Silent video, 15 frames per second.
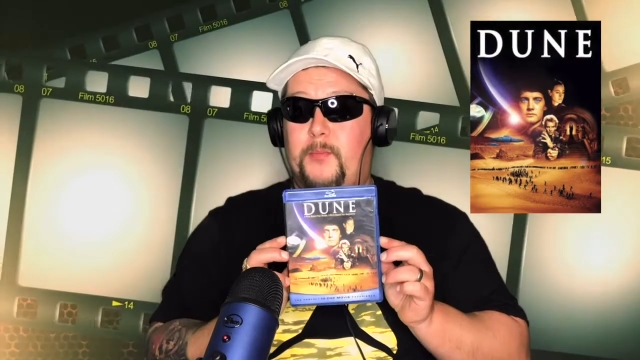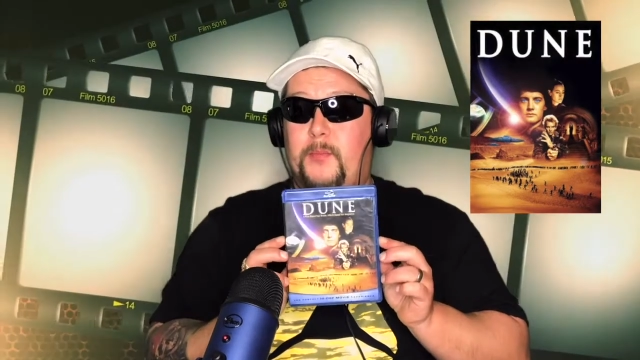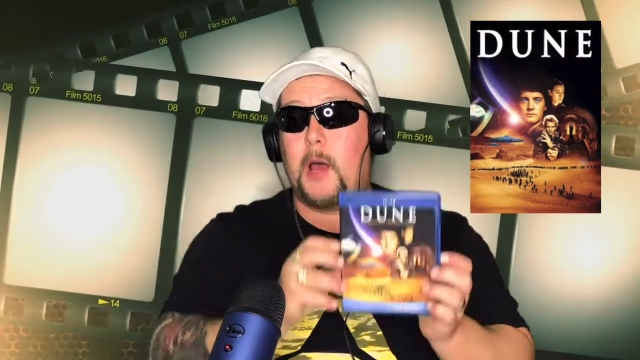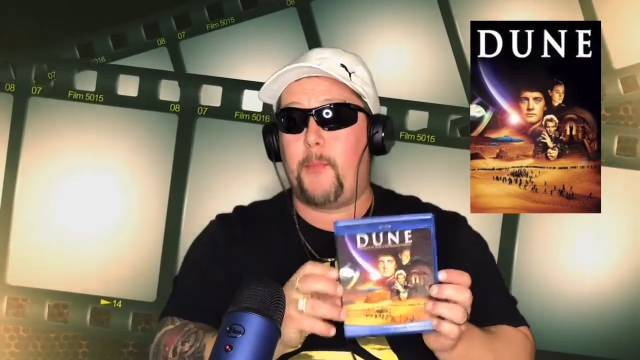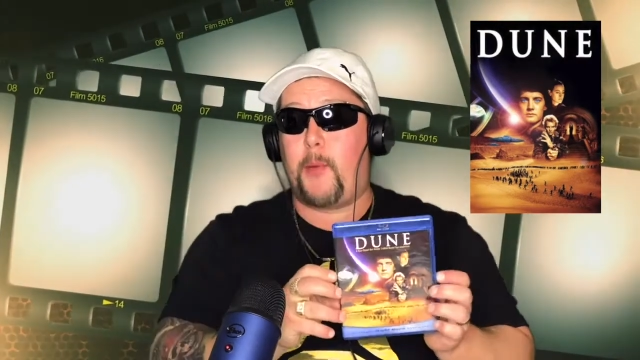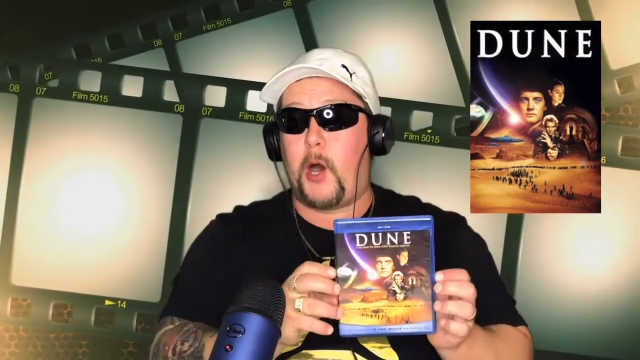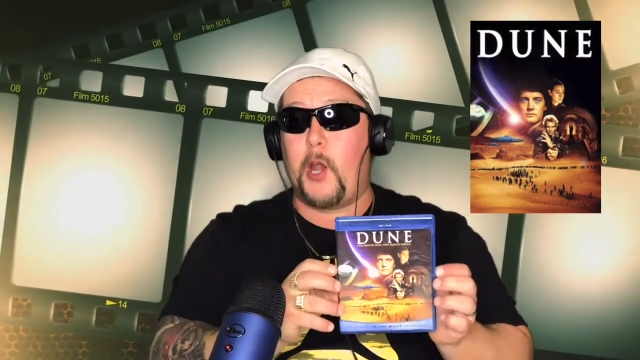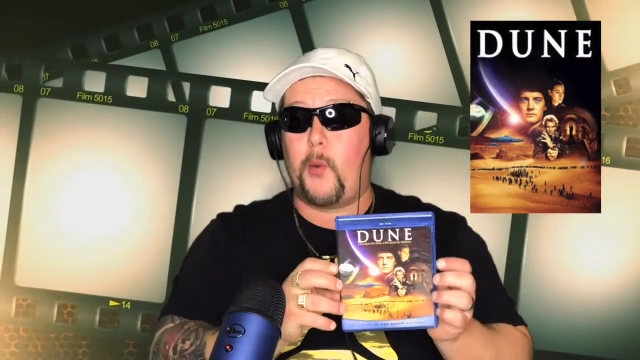
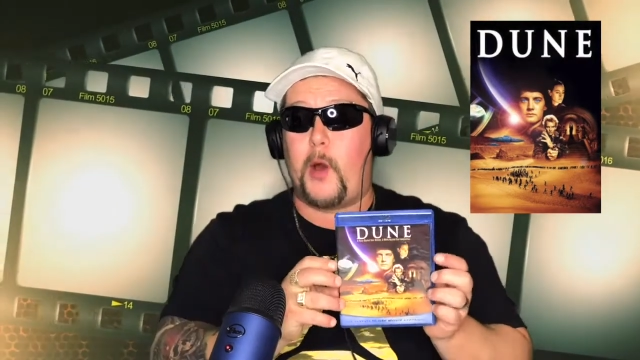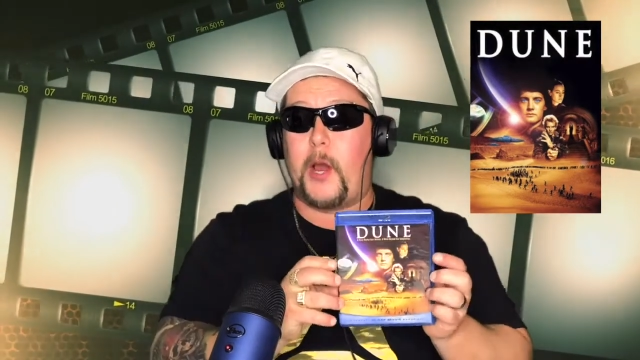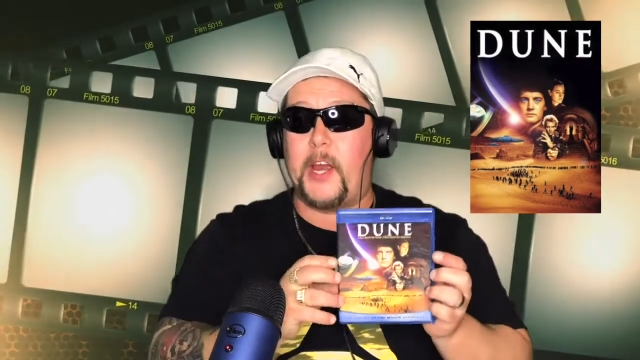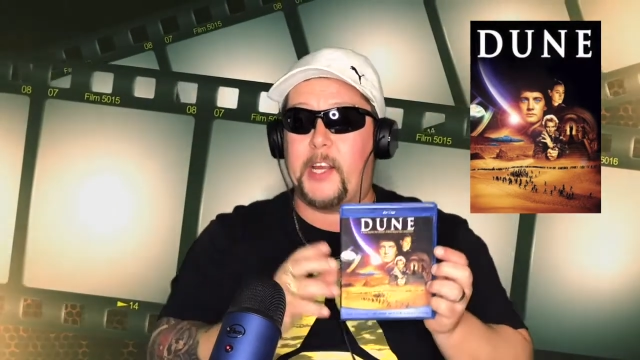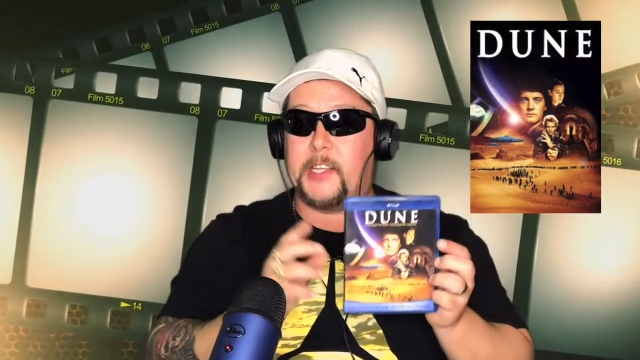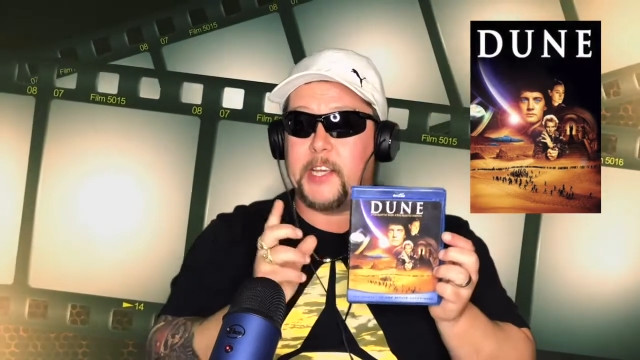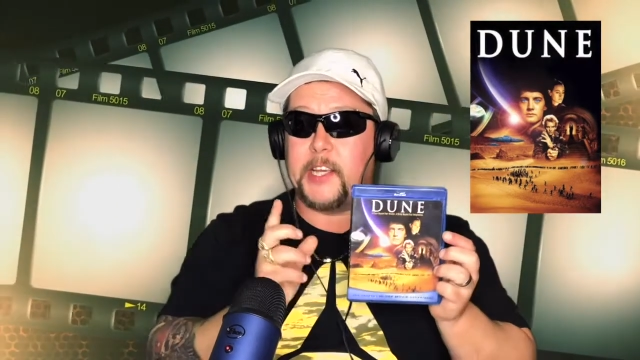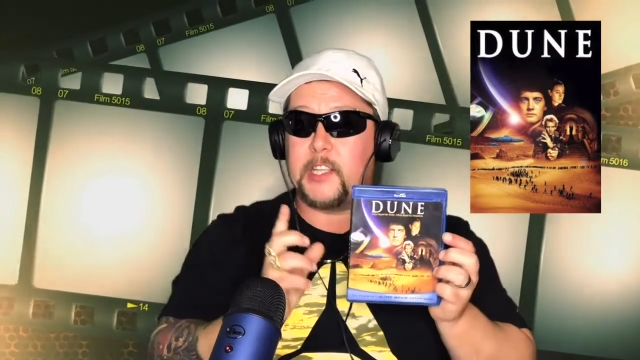And by the
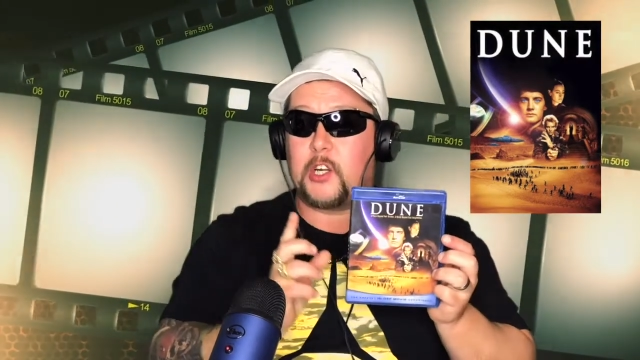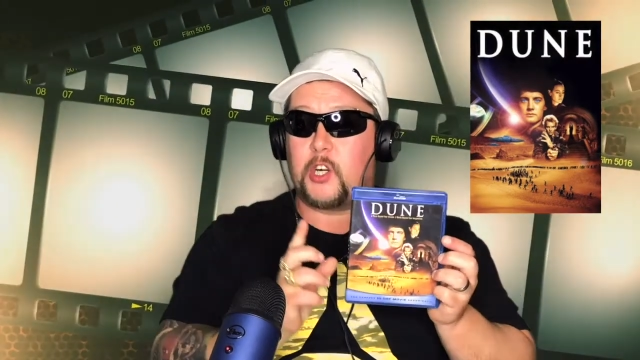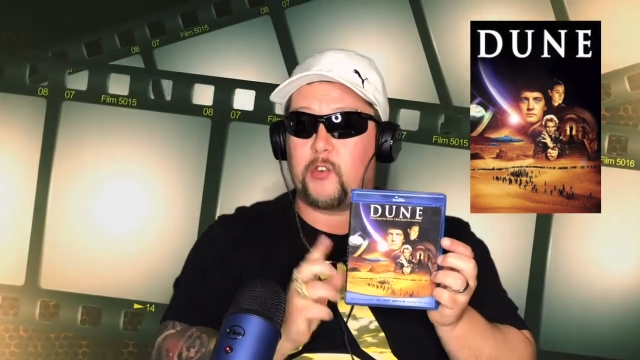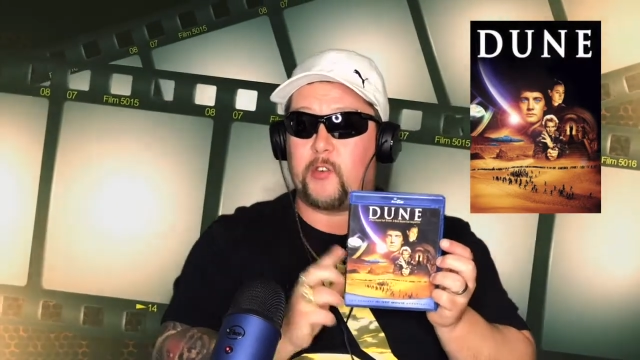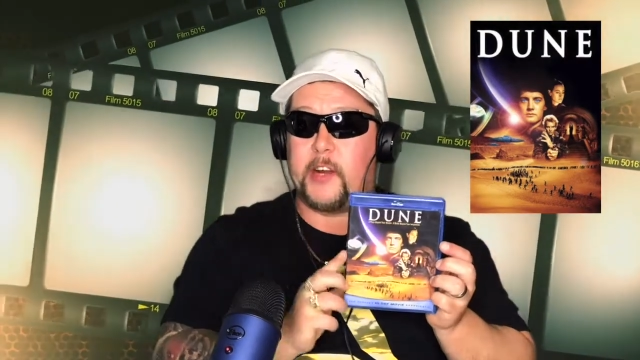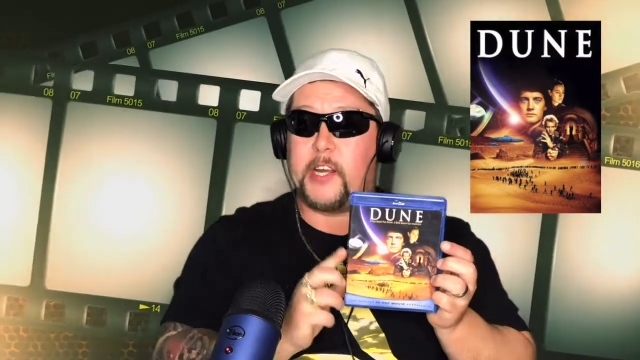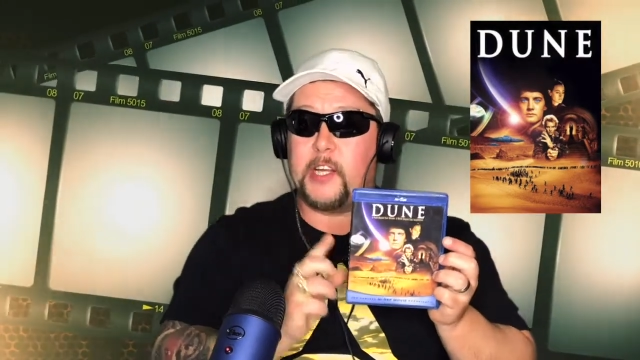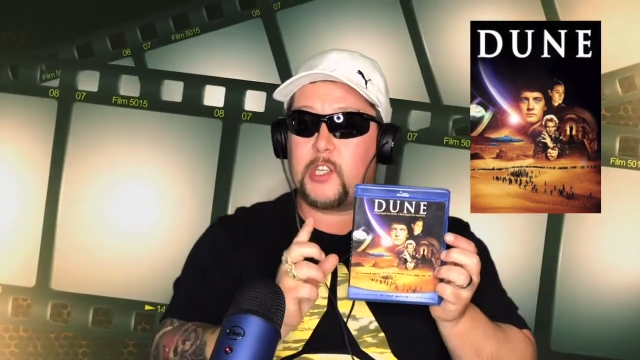way, these are
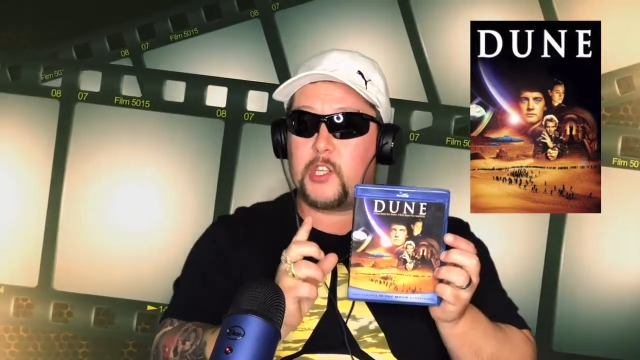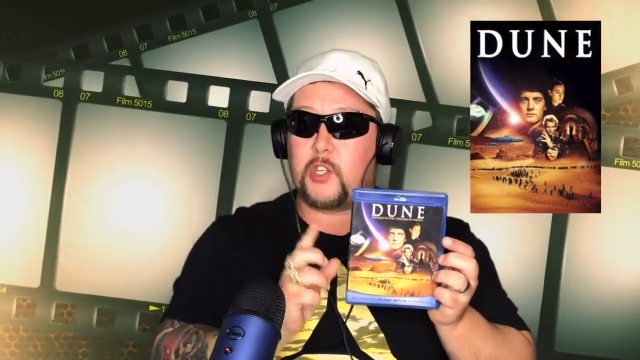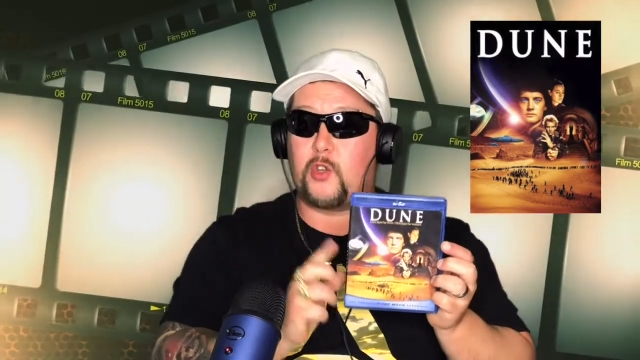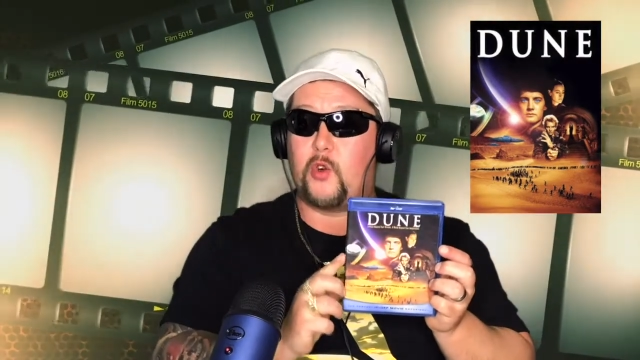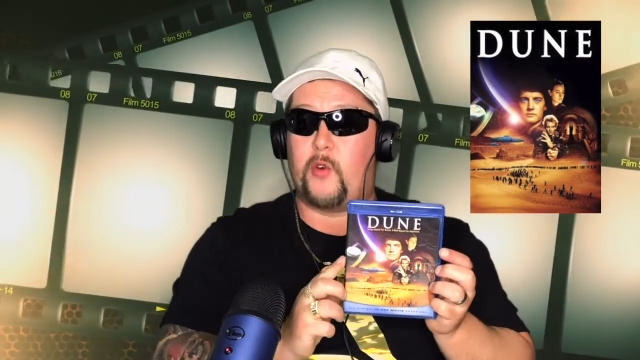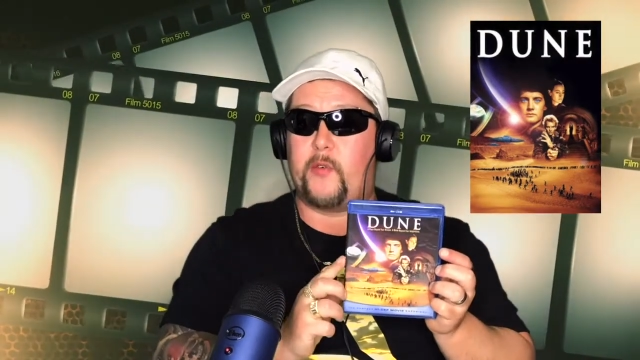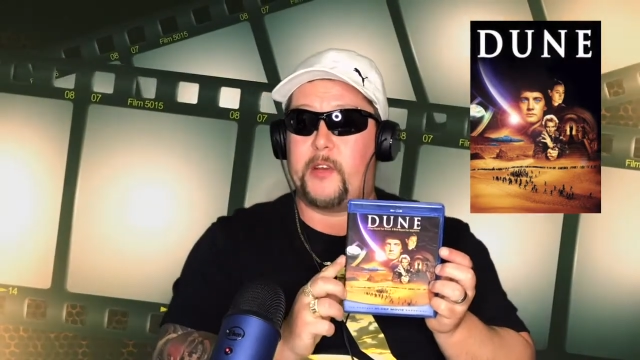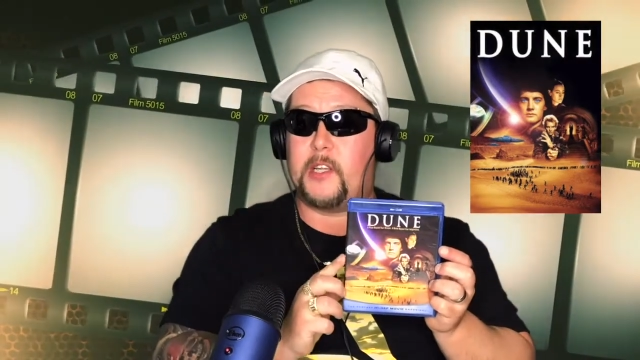great
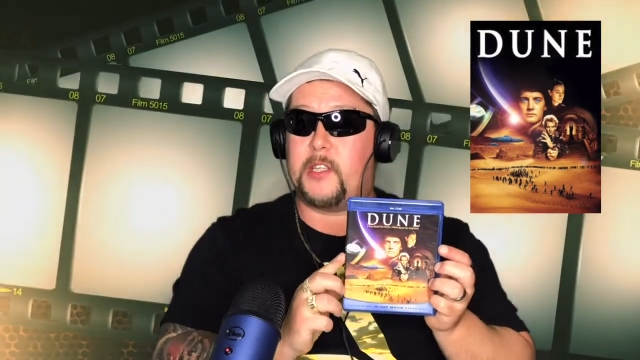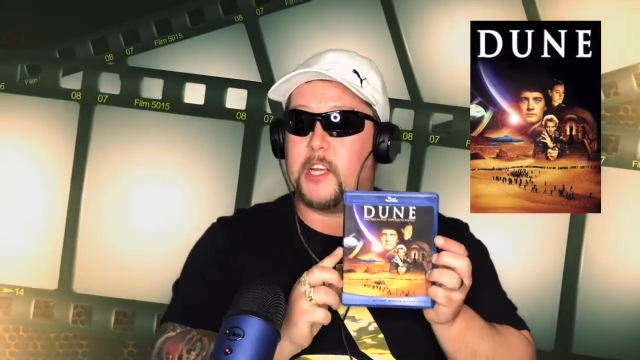stories.